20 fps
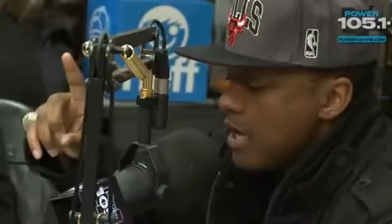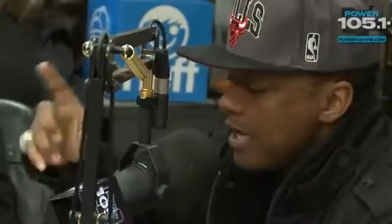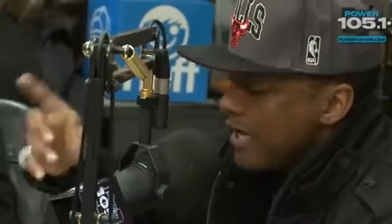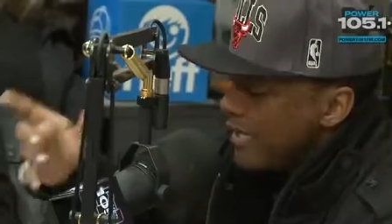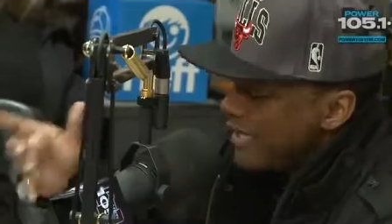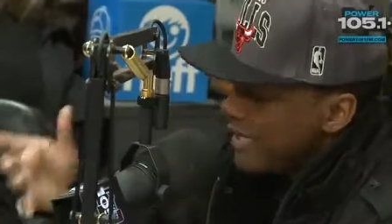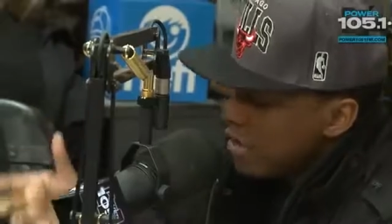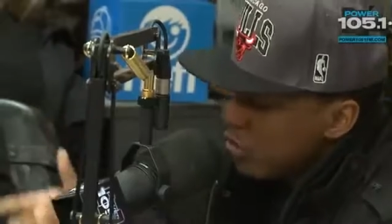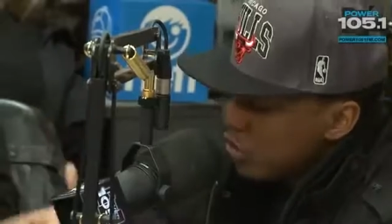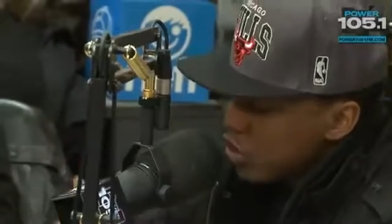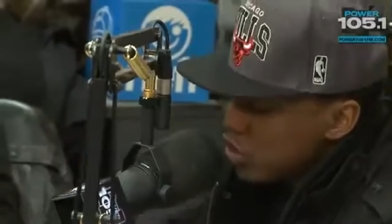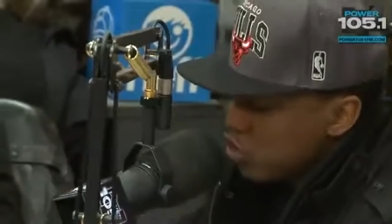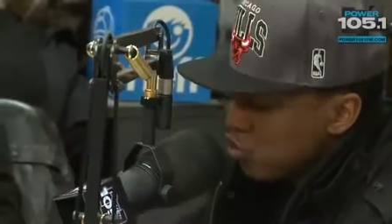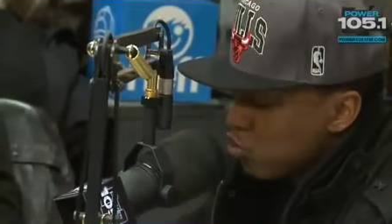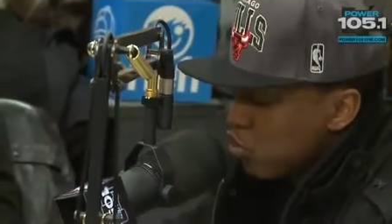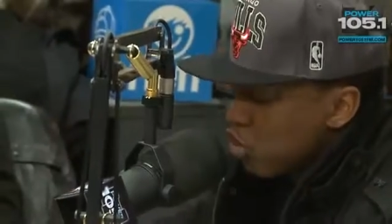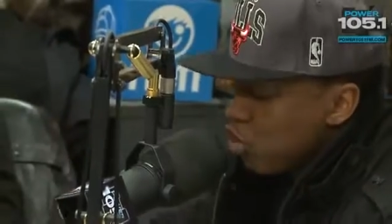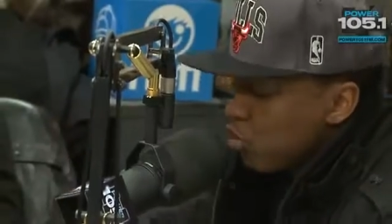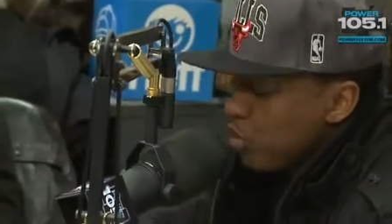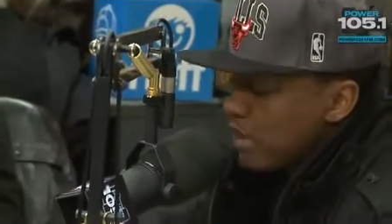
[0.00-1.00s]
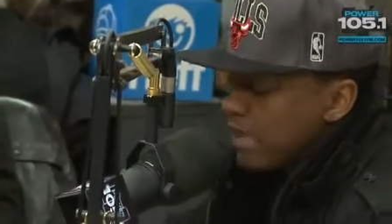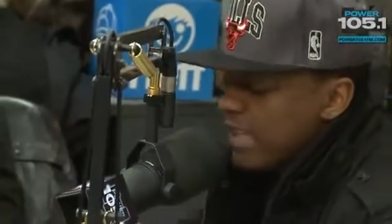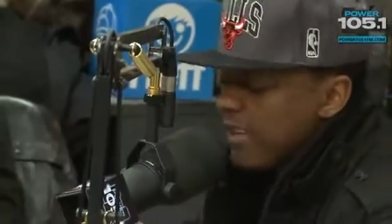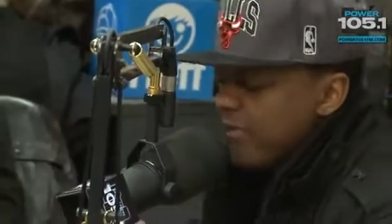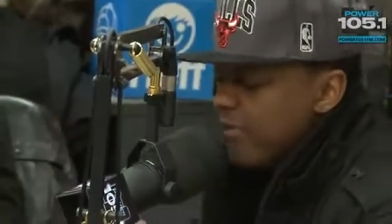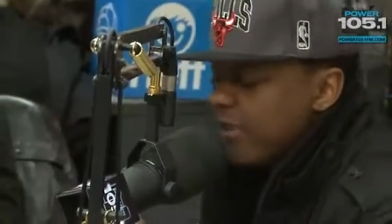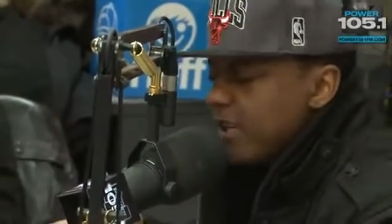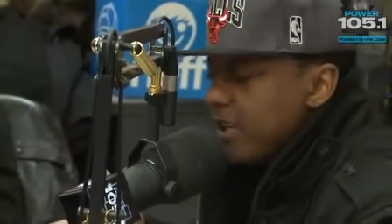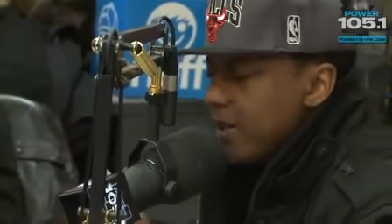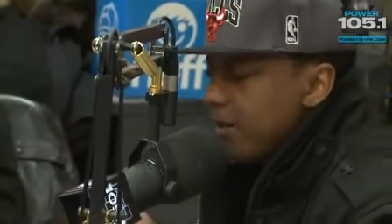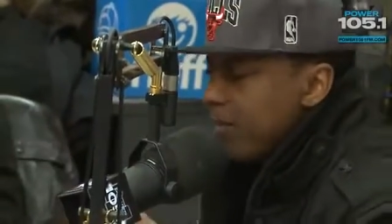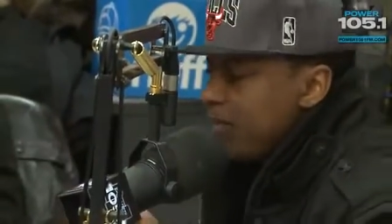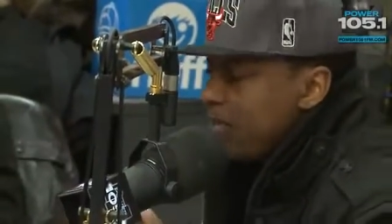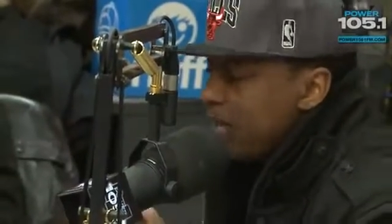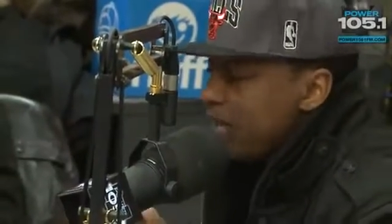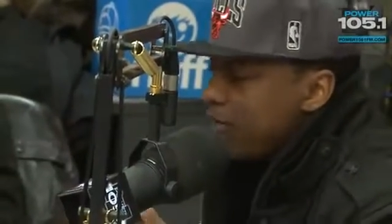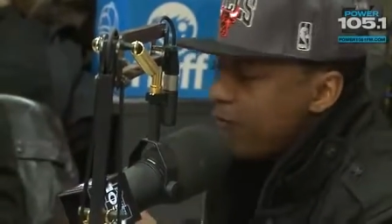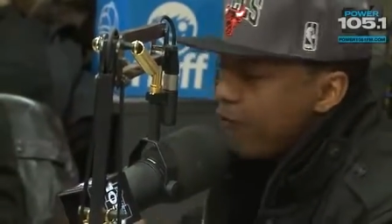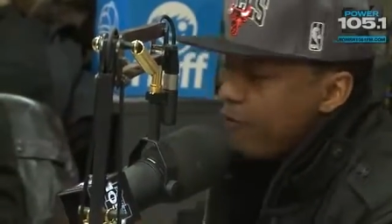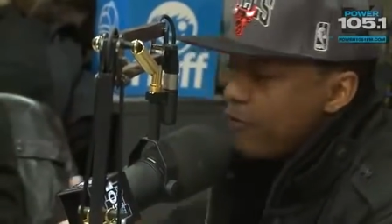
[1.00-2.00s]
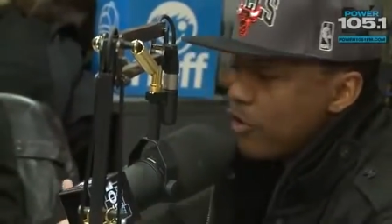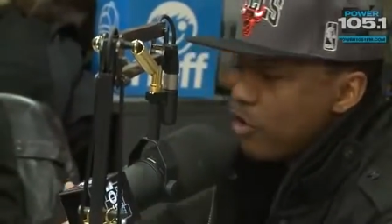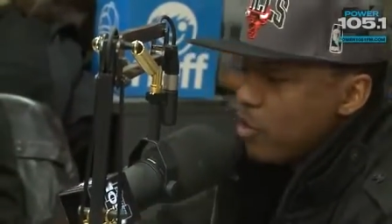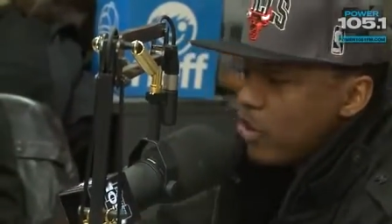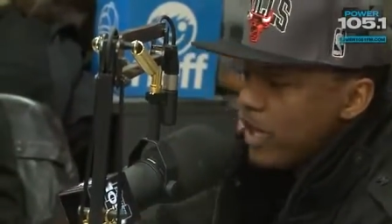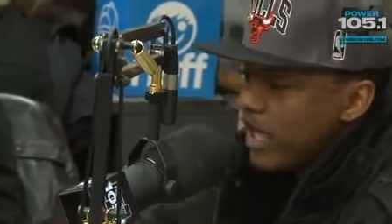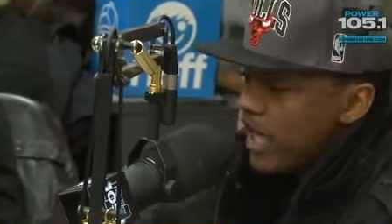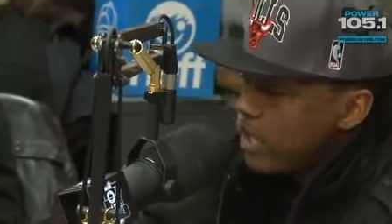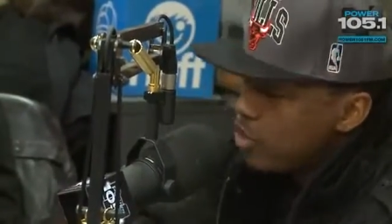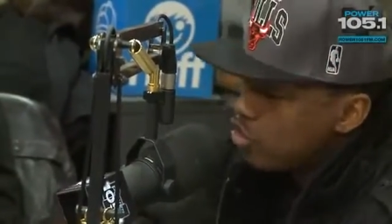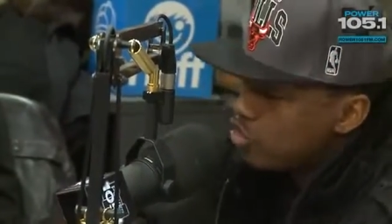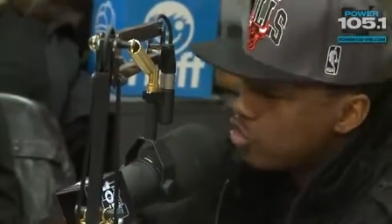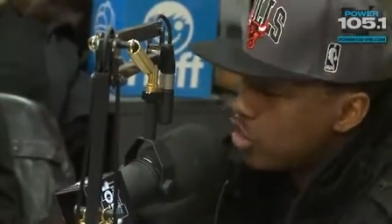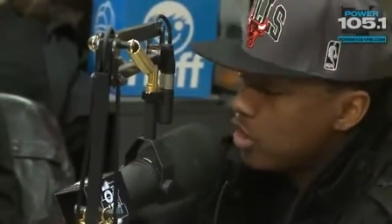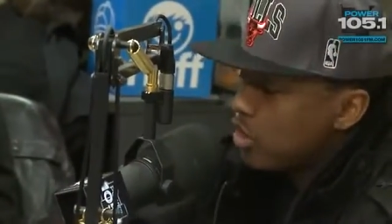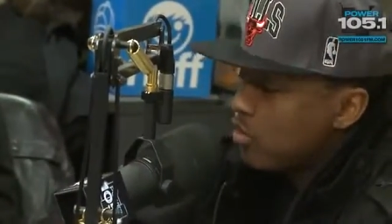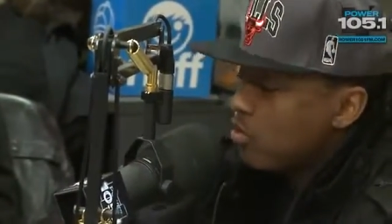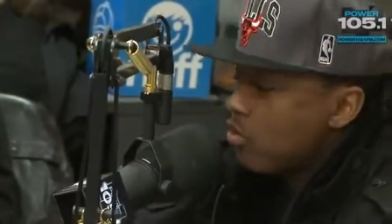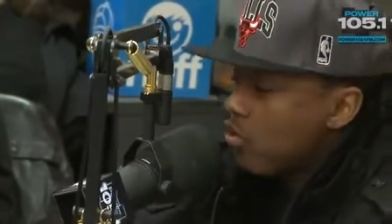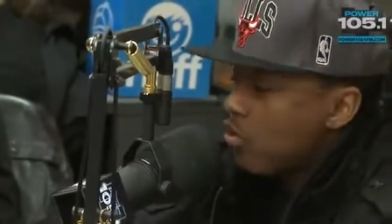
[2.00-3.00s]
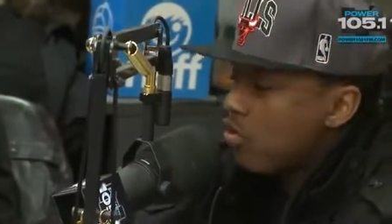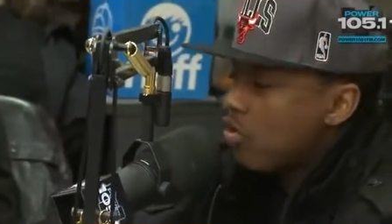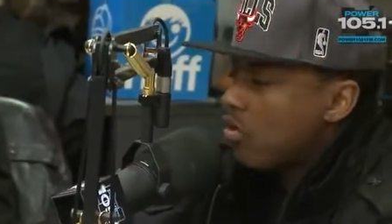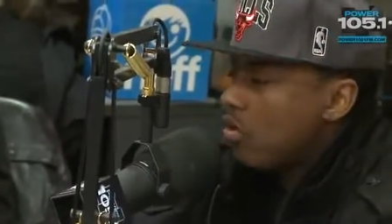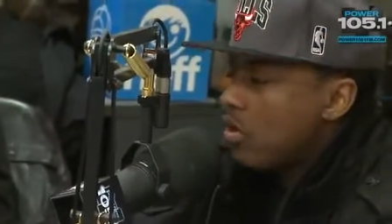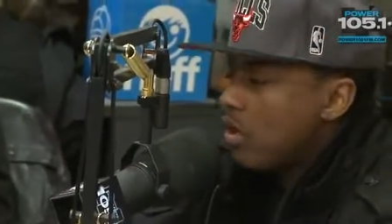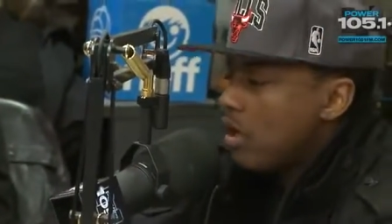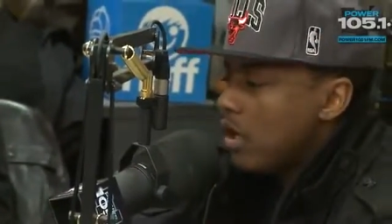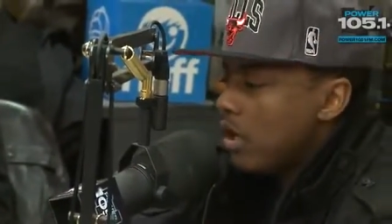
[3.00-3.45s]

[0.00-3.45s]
And now in this world we living in been filled with hatred and war.